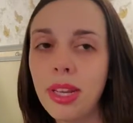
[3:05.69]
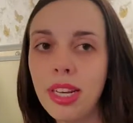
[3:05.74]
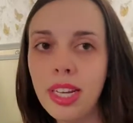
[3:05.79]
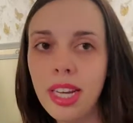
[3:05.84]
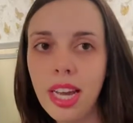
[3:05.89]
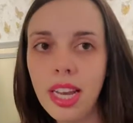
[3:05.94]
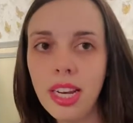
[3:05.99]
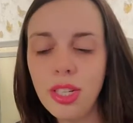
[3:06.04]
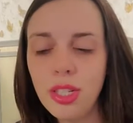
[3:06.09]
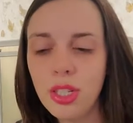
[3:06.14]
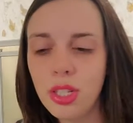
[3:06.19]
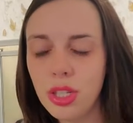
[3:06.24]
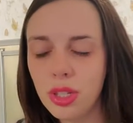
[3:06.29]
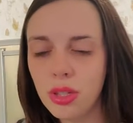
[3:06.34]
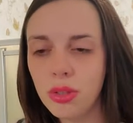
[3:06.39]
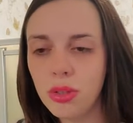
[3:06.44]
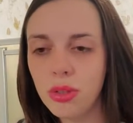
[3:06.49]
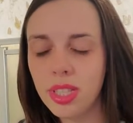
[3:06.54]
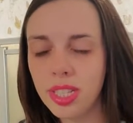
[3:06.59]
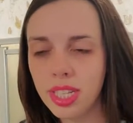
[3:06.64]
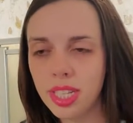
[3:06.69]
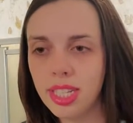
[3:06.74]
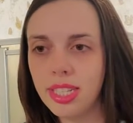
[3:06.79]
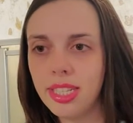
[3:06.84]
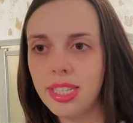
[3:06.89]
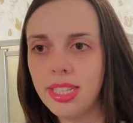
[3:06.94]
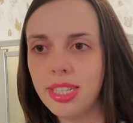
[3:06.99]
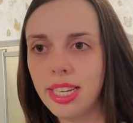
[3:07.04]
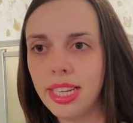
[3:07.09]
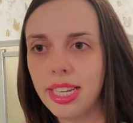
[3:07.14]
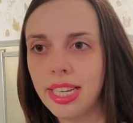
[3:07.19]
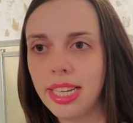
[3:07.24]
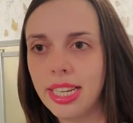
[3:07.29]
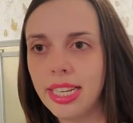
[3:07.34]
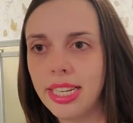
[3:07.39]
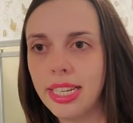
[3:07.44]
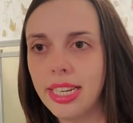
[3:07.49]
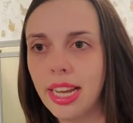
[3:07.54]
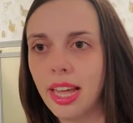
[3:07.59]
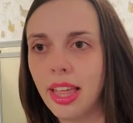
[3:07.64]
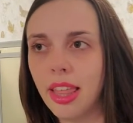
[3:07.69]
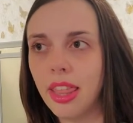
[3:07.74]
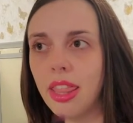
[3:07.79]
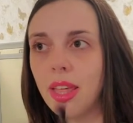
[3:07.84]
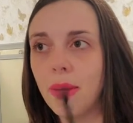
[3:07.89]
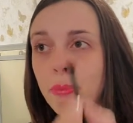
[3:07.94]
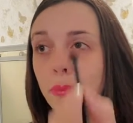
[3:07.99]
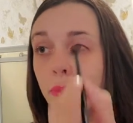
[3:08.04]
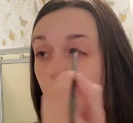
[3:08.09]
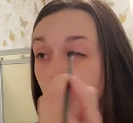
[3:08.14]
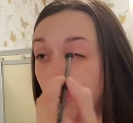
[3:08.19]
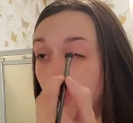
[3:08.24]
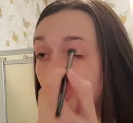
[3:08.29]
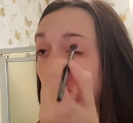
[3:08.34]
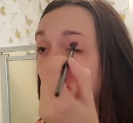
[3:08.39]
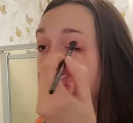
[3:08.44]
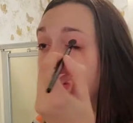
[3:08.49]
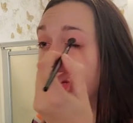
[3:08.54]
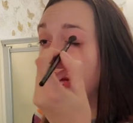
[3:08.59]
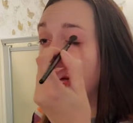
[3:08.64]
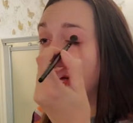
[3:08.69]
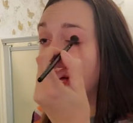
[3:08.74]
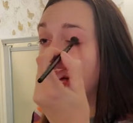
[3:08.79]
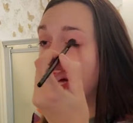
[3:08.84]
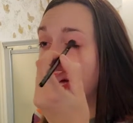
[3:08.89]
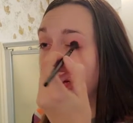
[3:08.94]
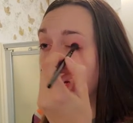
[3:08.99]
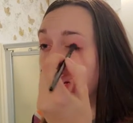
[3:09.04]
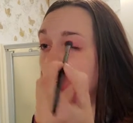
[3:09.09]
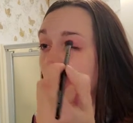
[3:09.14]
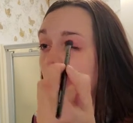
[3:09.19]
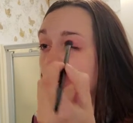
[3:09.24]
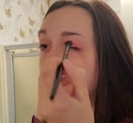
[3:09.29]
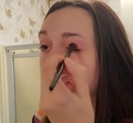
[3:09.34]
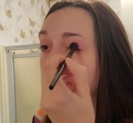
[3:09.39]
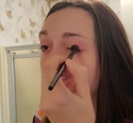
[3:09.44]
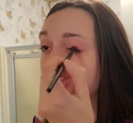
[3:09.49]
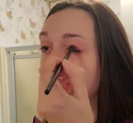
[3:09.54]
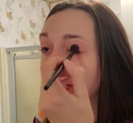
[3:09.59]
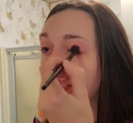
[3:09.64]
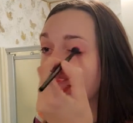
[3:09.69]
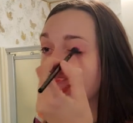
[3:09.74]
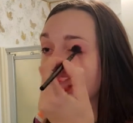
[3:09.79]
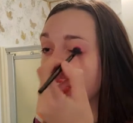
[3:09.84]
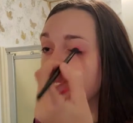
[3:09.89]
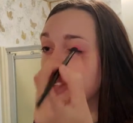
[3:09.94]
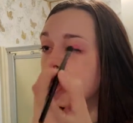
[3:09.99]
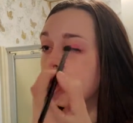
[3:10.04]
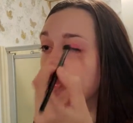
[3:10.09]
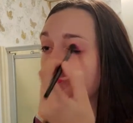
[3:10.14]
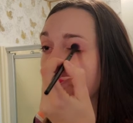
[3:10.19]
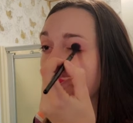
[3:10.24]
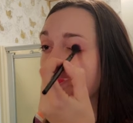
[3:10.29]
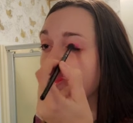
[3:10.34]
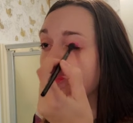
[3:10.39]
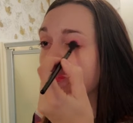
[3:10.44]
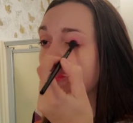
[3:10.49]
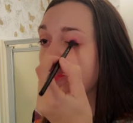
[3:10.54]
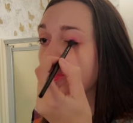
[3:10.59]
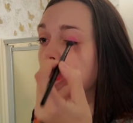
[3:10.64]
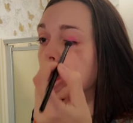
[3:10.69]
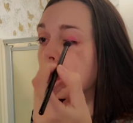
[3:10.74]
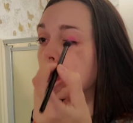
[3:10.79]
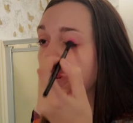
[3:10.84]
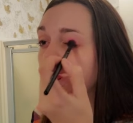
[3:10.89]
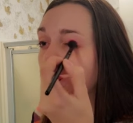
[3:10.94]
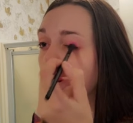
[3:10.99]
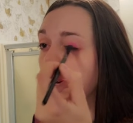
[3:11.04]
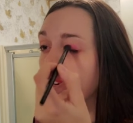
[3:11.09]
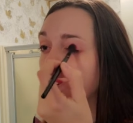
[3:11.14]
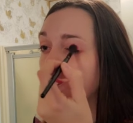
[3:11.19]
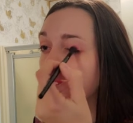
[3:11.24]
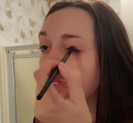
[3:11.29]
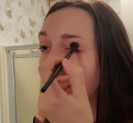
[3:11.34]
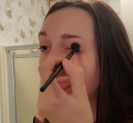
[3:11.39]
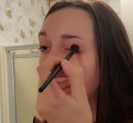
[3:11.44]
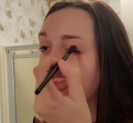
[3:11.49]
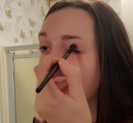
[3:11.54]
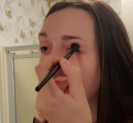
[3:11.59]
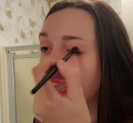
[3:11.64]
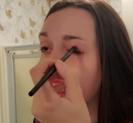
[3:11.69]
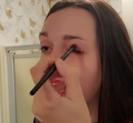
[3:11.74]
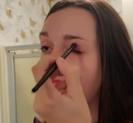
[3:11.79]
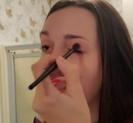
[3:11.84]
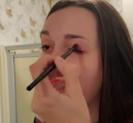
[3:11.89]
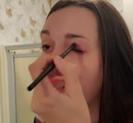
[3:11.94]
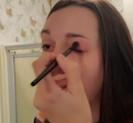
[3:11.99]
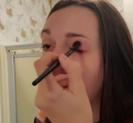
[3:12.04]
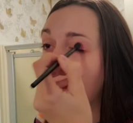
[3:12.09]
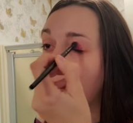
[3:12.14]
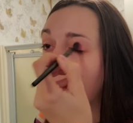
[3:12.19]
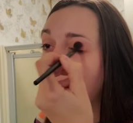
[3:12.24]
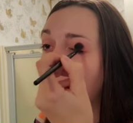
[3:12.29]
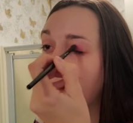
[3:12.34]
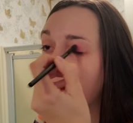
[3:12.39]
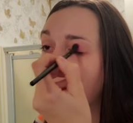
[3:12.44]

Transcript: to kind of do this in the middle um, section of my eye.